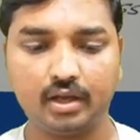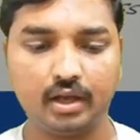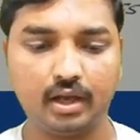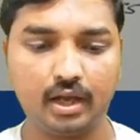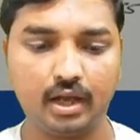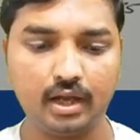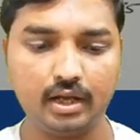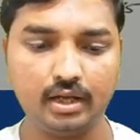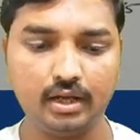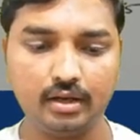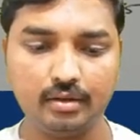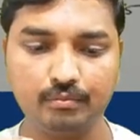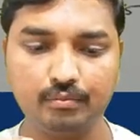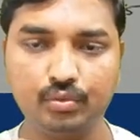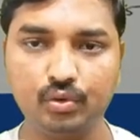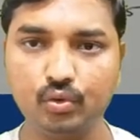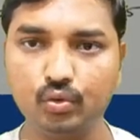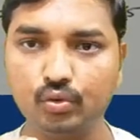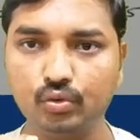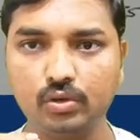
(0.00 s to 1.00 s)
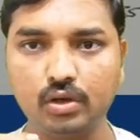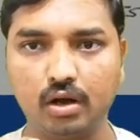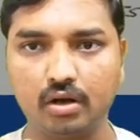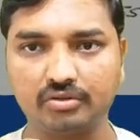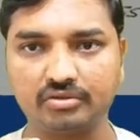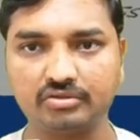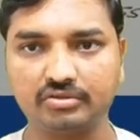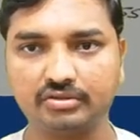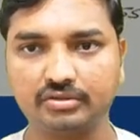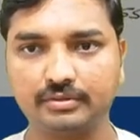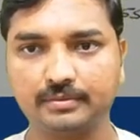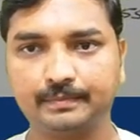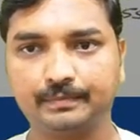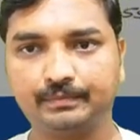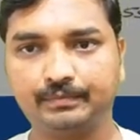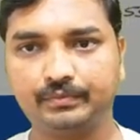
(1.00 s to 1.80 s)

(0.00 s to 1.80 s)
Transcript: in blue dots.